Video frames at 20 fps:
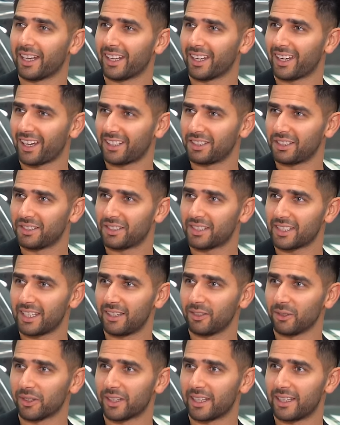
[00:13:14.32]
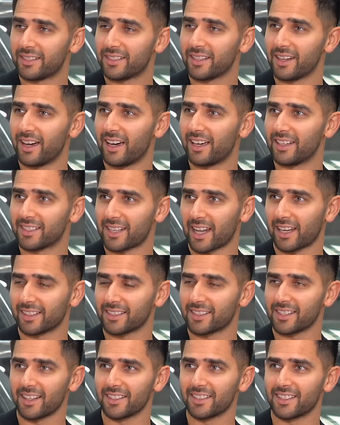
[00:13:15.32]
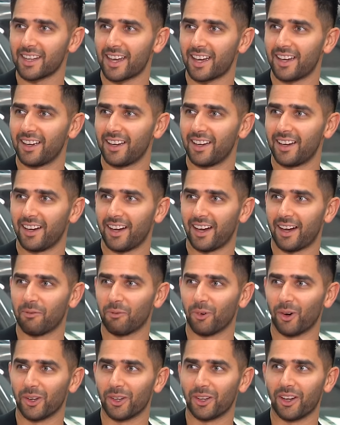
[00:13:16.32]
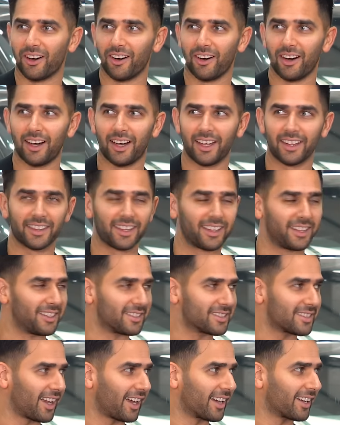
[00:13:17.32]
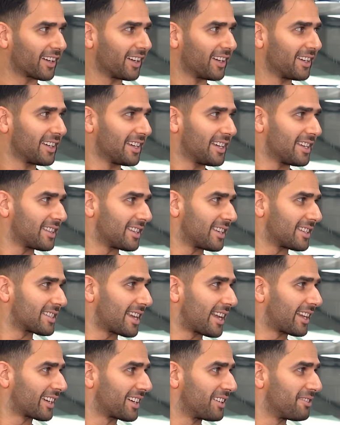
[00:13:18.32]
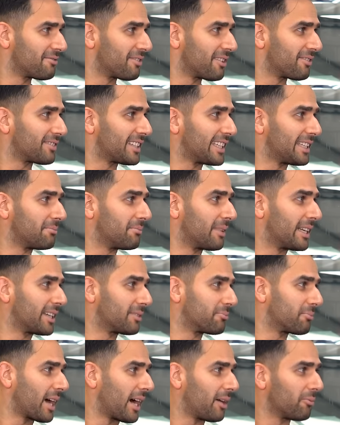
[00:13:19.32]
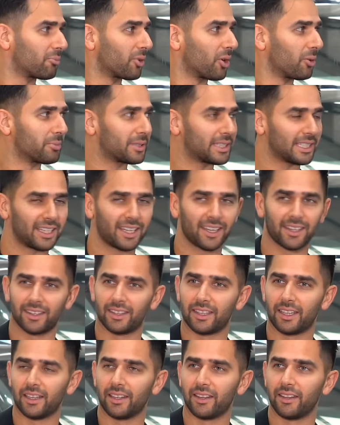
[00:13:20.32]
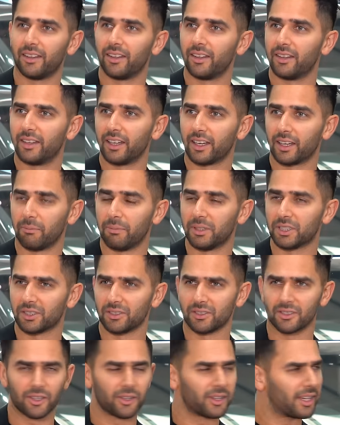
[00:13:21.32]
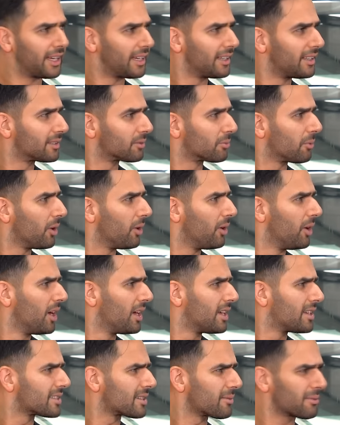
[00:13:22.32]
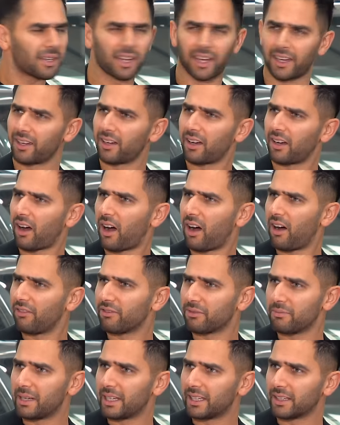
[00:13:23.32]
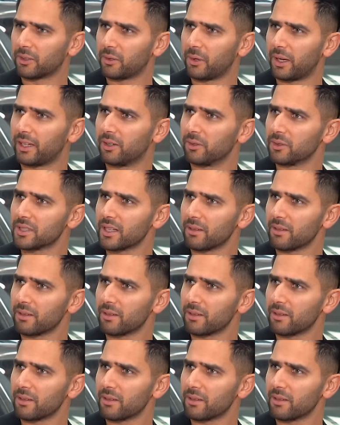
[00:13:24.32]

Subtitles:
Then again, you see all this selling Sunset and whatnot. And then it's like they're selling a £15 million property and the commissions on it is what? Something like £500,000 or